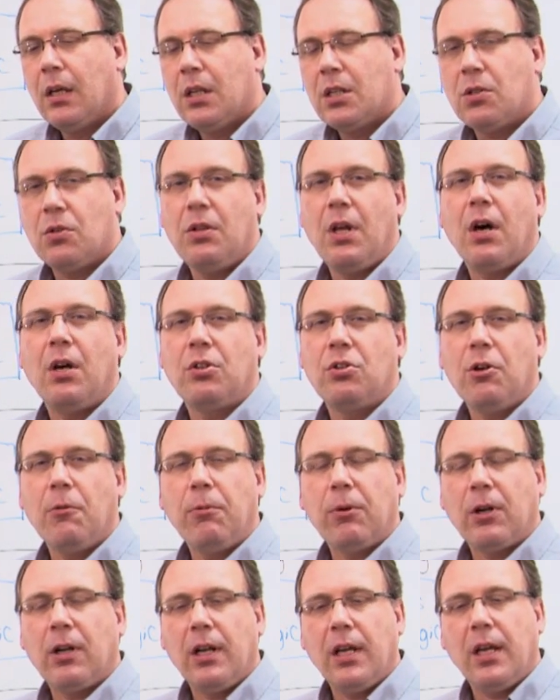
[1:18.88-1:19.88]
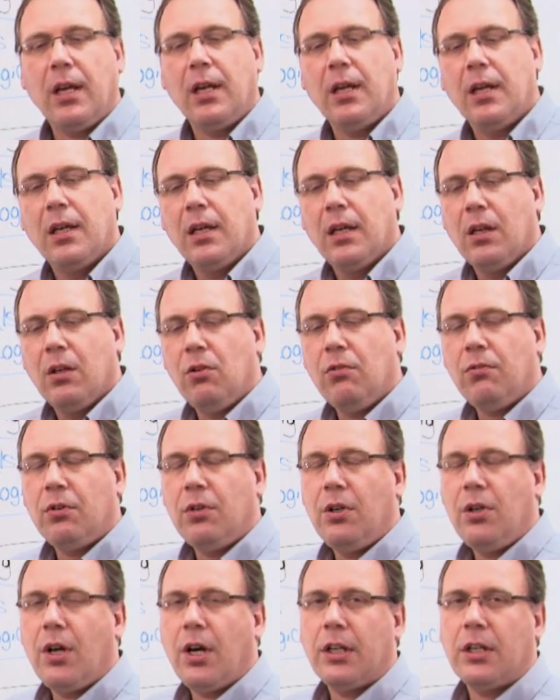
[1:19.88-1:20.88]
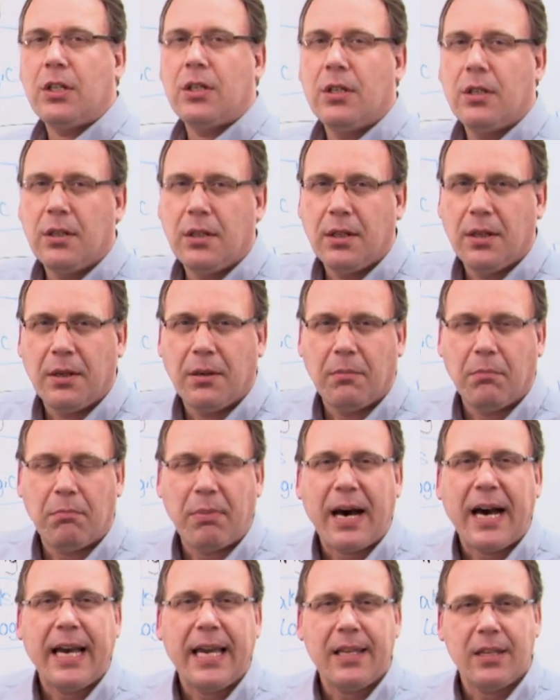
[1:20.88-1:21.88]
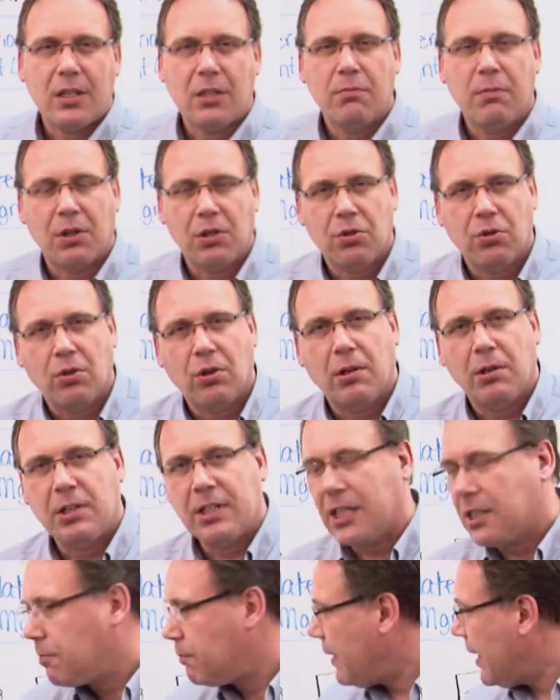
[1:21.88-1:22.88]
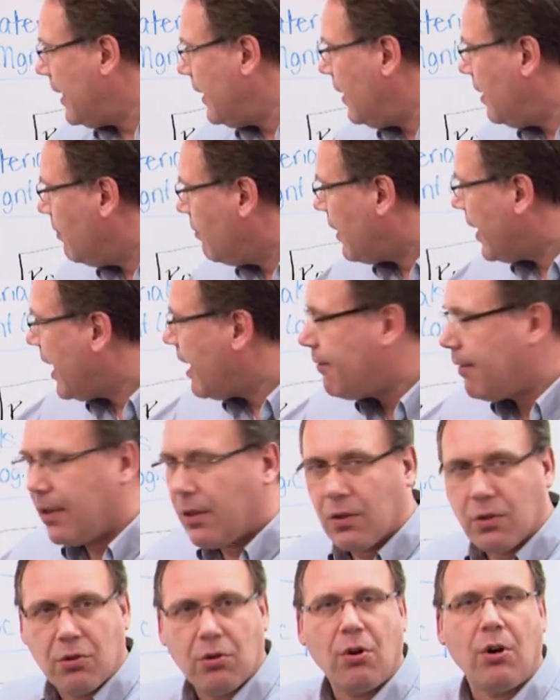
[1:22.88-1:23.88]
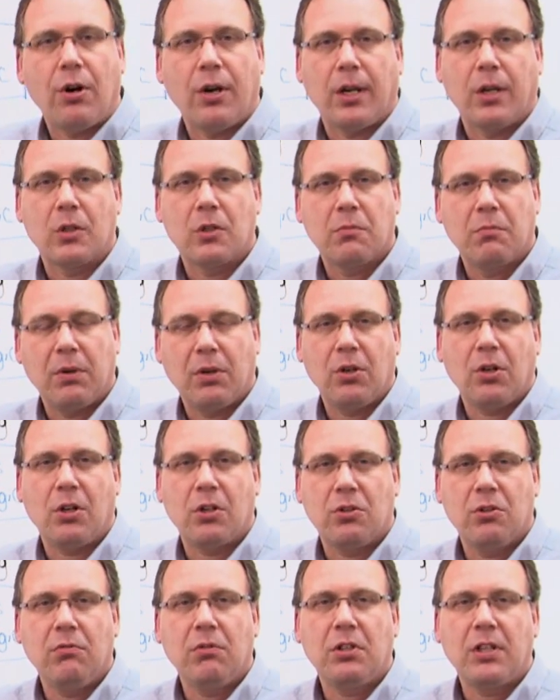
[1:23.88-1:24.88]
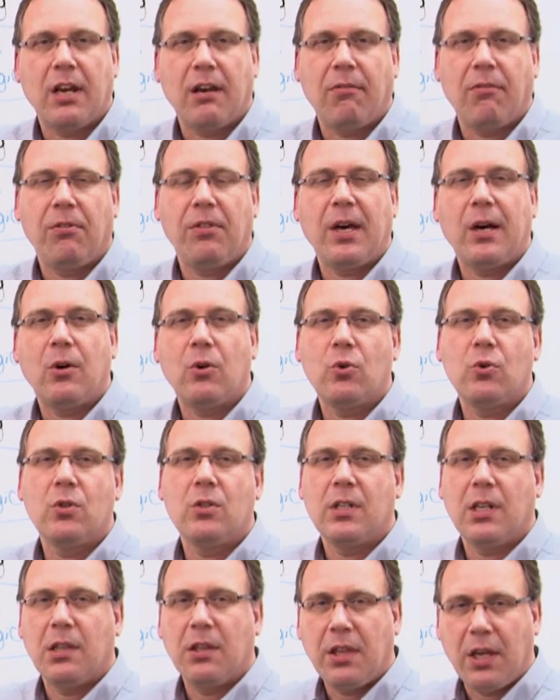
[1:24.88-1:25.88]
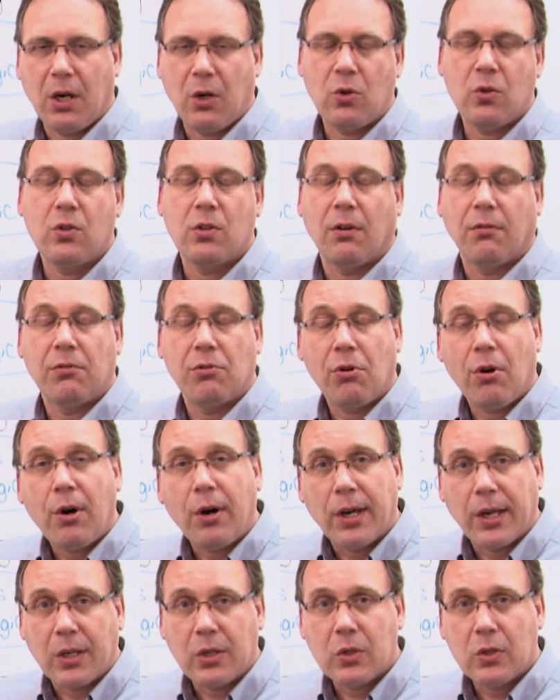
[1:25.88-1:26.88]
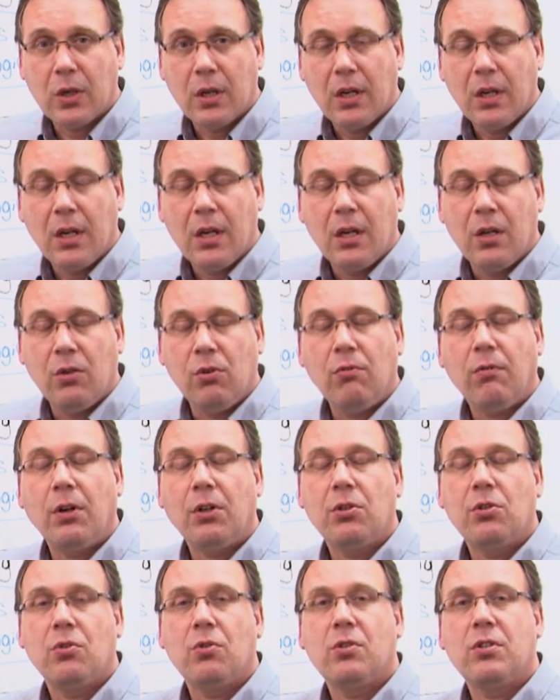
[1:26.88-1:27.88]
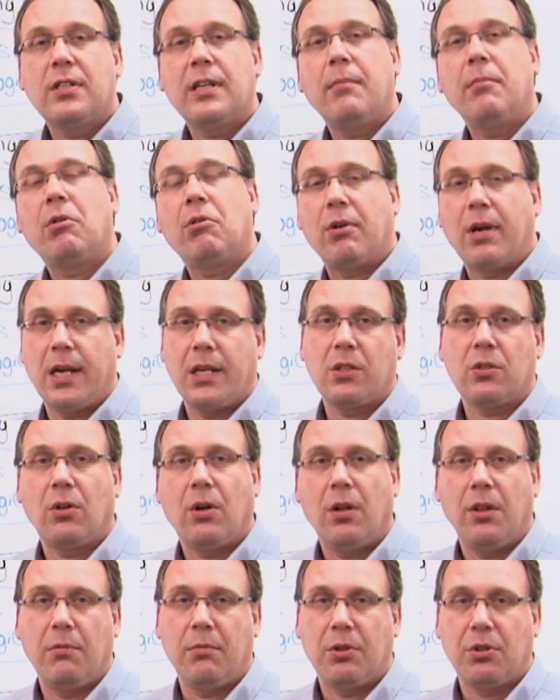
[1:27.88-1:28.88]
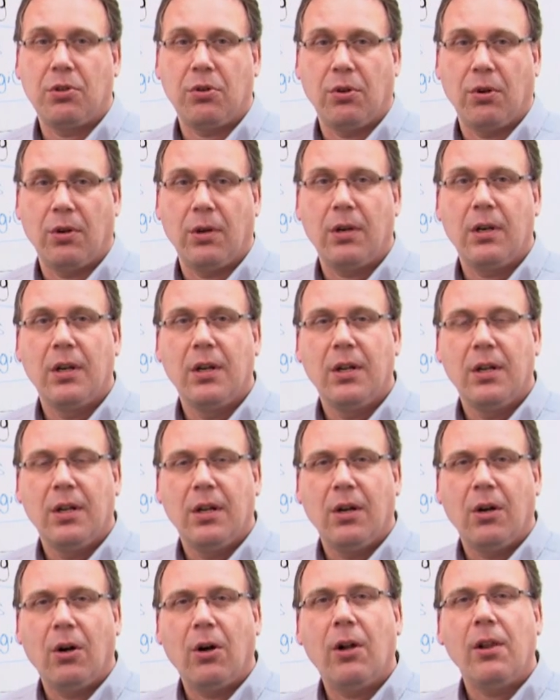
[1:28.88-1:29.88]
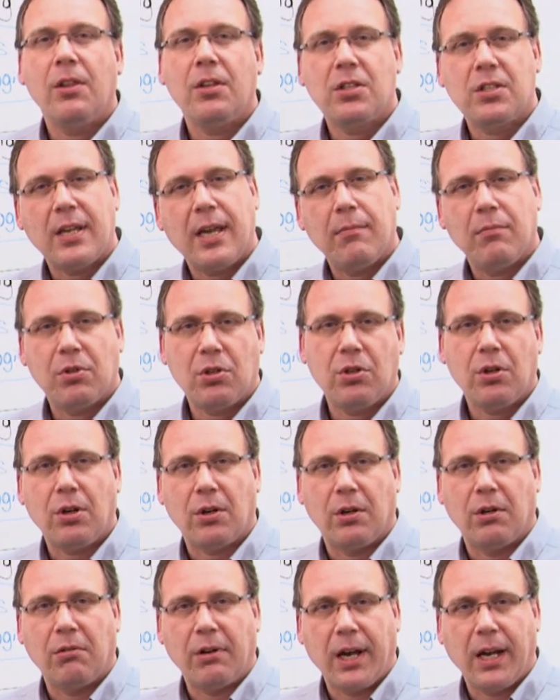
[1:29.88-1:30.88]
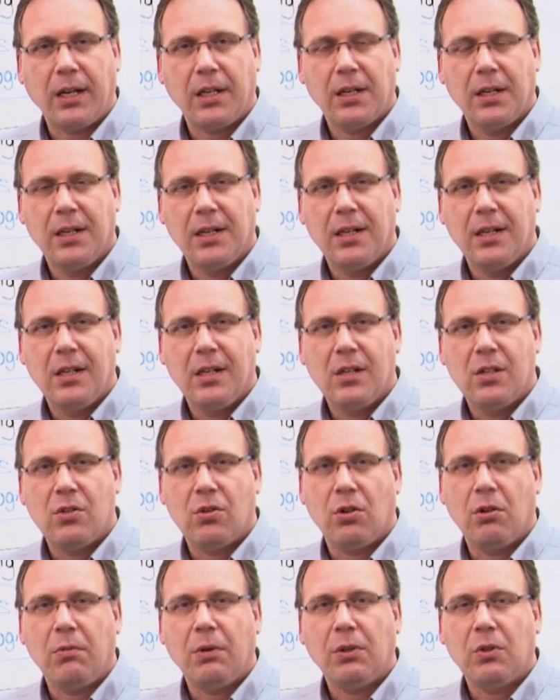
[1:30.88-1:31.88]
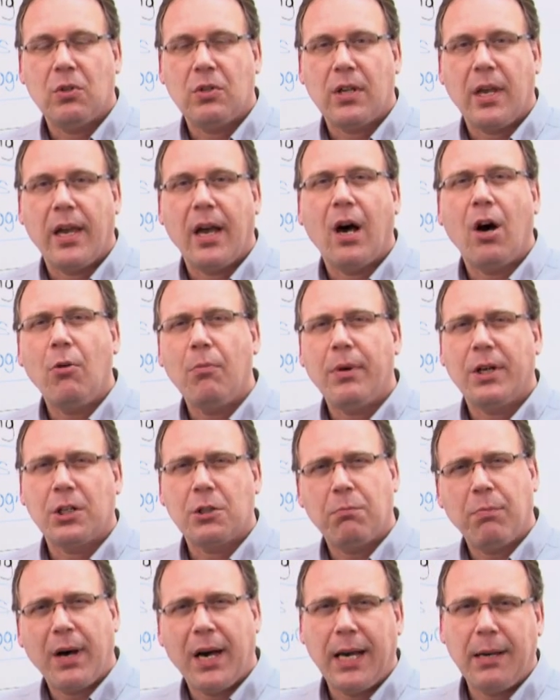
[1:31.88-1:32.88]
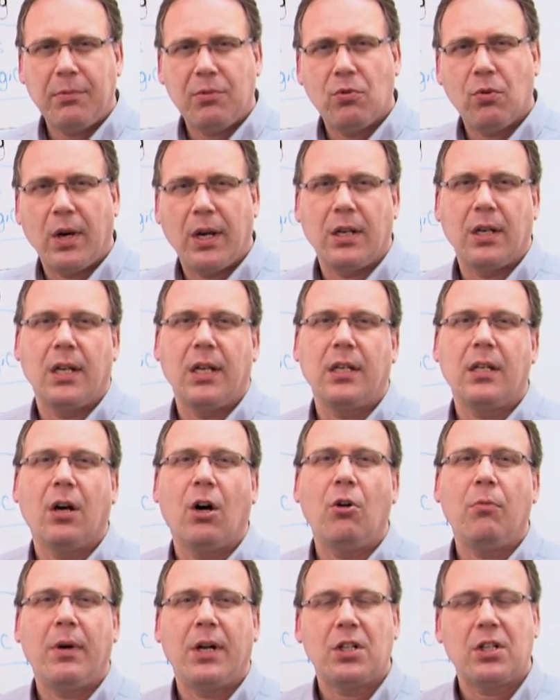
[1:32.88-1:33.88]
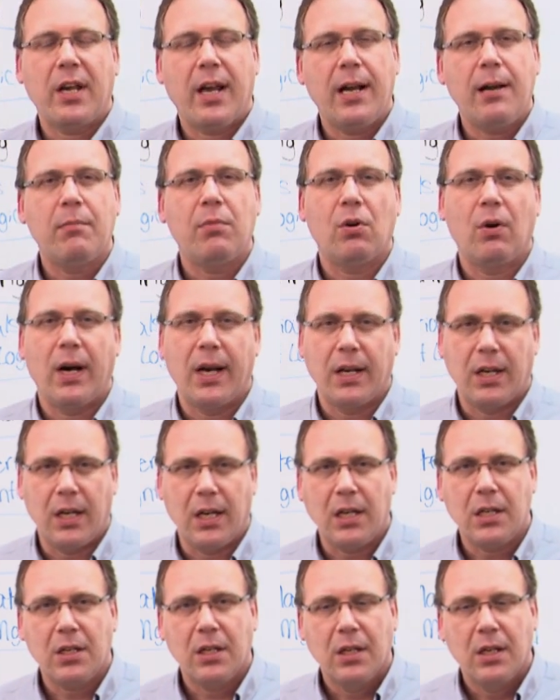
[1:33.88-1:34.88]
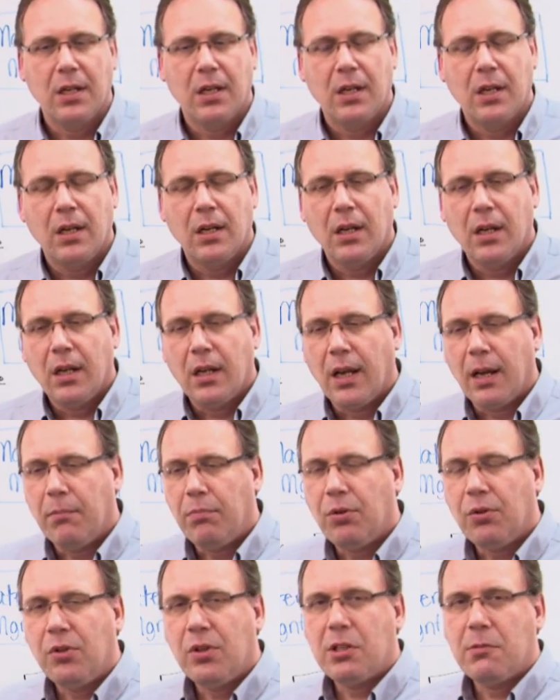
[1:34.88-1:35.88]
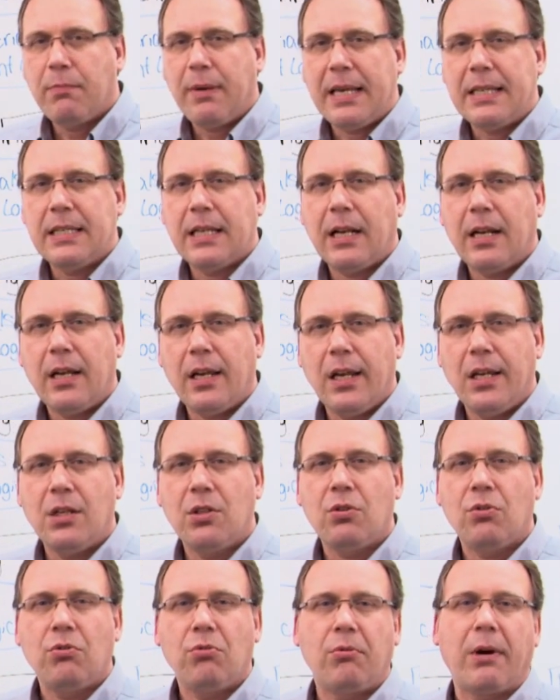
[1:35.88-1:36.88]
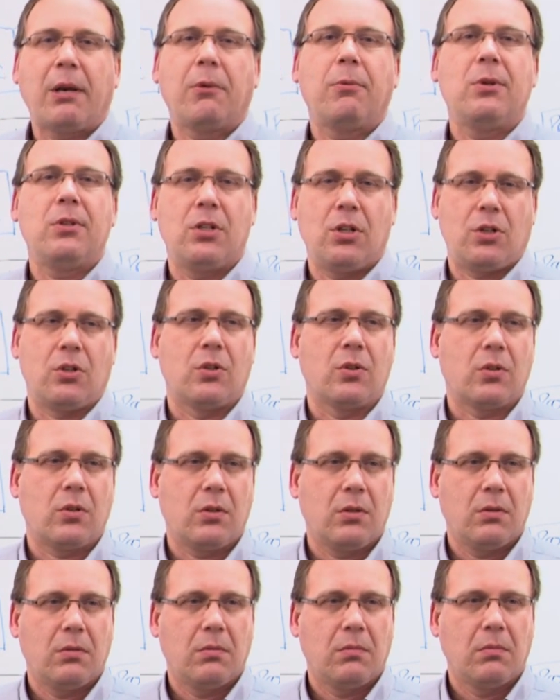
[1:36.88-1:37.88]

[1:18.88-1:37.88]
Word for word: So now typically you would not buy this material just by having the drawings, because you would have thousands and thousands of drawings. You want to summarize all the material, all the same material, right? So you want to say how much pipe do I need, how much elbow I need, and put this basically into requisitions.